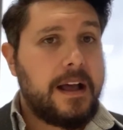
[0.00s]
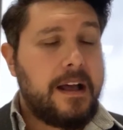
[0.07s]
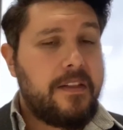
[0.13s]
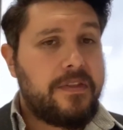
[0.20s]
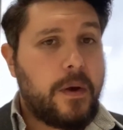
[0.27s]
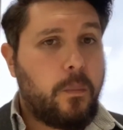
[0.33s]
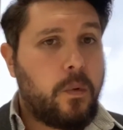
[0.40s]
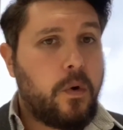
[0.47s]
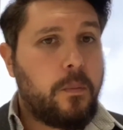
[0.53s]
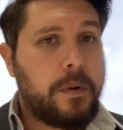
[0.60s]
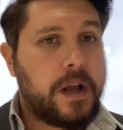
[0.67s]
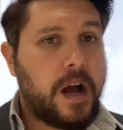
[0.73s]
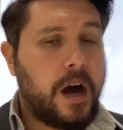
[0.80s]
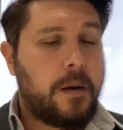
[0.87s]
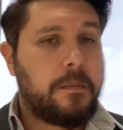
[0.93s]
there will
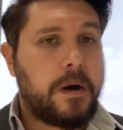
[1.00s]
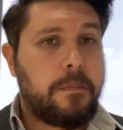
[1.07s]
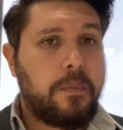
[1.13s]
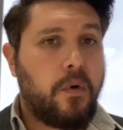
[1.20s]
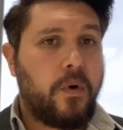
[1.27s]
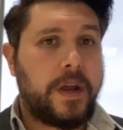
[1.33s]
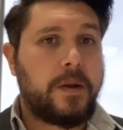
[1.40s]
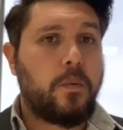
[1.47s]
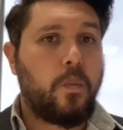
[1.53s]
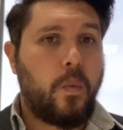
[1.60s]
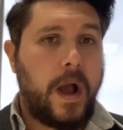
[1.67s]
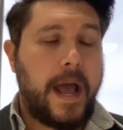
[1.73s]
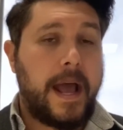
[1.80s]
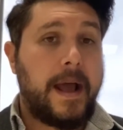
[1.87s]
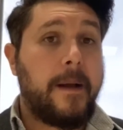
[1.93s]
become a point
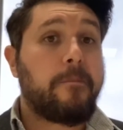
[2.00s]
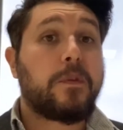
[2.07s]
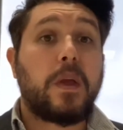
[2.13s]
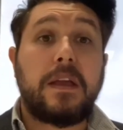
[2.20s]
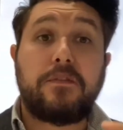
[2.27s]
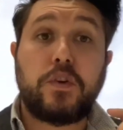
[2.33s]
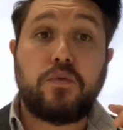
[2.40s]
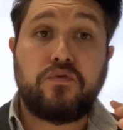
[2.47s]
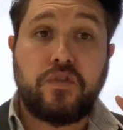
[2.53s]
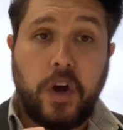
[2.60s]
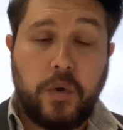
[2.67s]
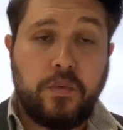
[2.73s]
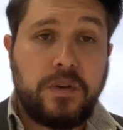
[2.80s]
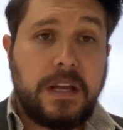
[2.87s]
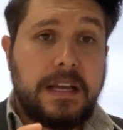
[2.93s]
where if you
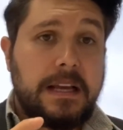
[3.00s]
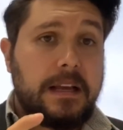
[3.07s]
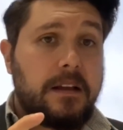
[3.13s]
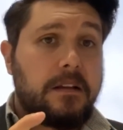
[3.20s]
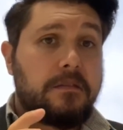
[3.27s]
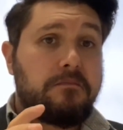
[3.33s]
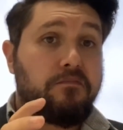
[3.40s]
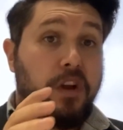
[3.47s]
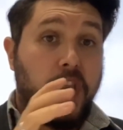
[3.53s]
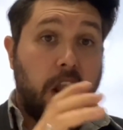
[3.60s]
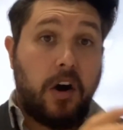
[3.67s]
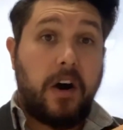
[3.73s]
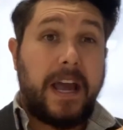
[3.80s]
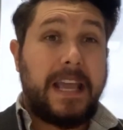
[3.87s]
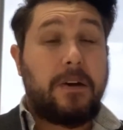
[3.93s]
don't
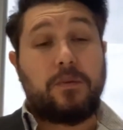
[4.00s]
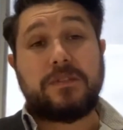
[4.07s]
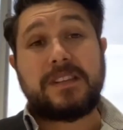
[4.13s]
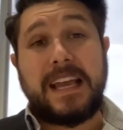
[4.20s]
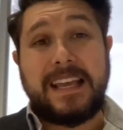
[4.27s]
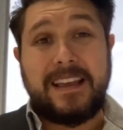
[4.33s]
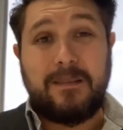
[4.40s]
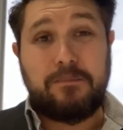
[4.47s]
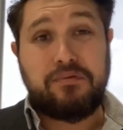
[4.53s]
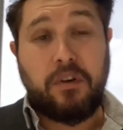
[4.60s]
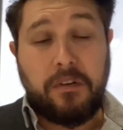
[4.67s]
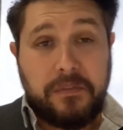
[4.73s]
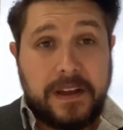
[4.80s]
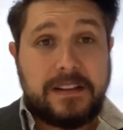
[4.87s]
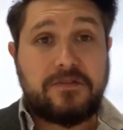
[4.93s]
rely on taking
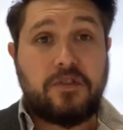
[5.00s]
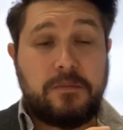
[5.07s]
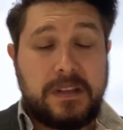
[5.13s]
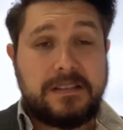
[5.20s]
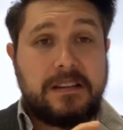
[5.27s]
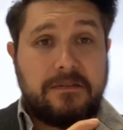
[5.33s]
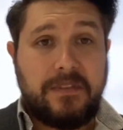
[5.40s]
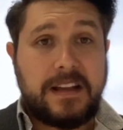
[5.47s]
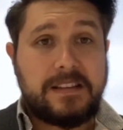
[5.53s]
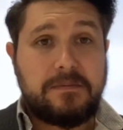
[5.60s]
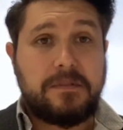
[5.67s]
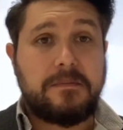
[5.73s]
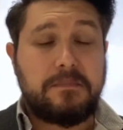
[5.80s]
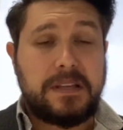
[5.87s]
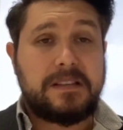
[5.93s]
profits from this
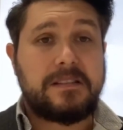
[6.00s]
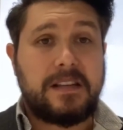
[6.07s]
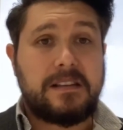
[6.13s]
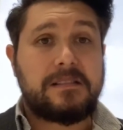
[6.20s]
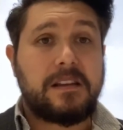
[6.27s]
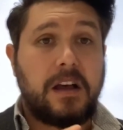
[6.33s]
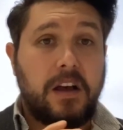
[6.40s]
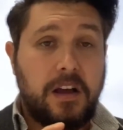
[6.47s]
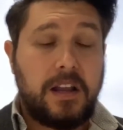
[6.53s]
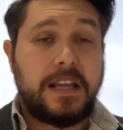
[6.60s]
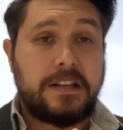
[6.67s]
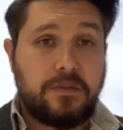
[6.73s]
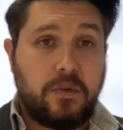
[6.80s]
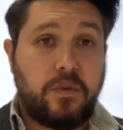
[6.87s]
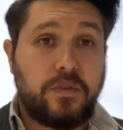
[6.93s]
investment business
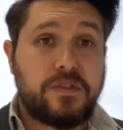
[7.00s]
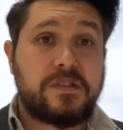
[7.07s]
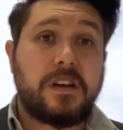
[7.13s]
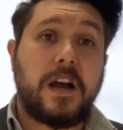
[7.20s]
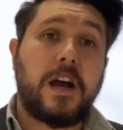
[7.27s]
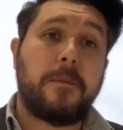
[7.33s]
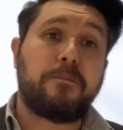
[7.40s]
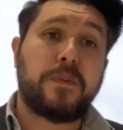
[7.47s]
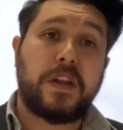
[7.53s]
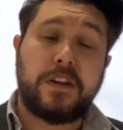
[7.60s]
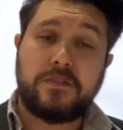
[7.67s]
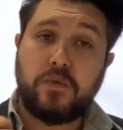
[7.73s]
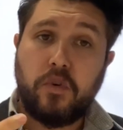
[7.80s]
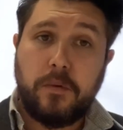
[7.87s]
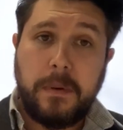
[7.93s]
early doors, and
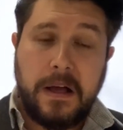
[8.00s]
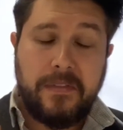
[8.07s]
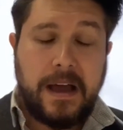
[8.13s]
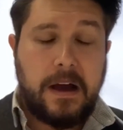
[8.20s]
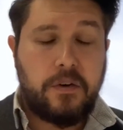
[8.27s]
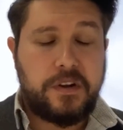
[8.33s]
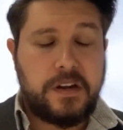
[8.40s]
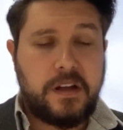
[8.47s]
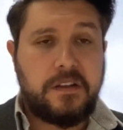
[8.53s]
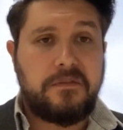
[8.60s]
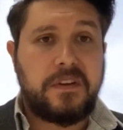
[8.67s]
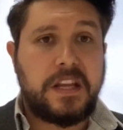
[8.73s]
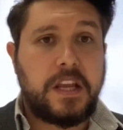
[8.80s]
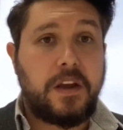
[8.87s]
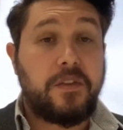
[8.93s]
I talk about that on another
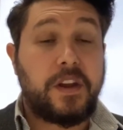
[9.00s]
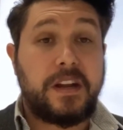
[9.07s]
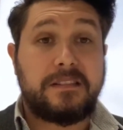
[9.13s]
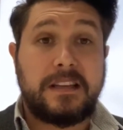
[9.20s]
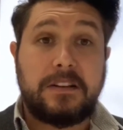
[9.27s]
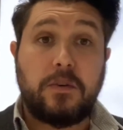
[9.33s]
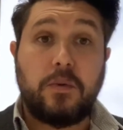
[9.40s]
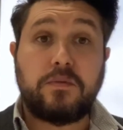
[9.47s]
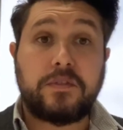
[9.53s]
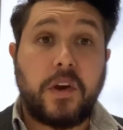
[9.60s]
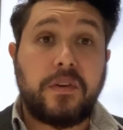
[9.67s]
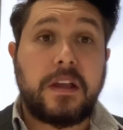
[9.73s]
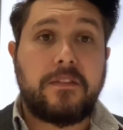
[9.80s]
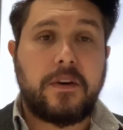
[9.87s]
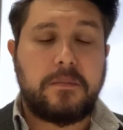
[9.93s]
video that I did called
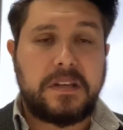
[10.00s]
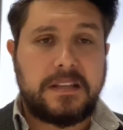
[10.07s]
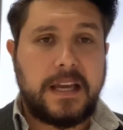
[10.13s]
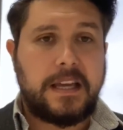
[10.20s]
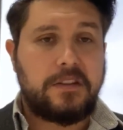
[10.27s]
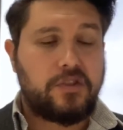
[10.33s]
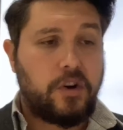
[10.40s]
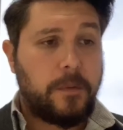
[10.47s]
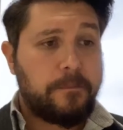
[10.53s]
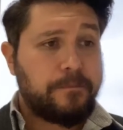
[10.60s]
Don't Give Up Your Day Job,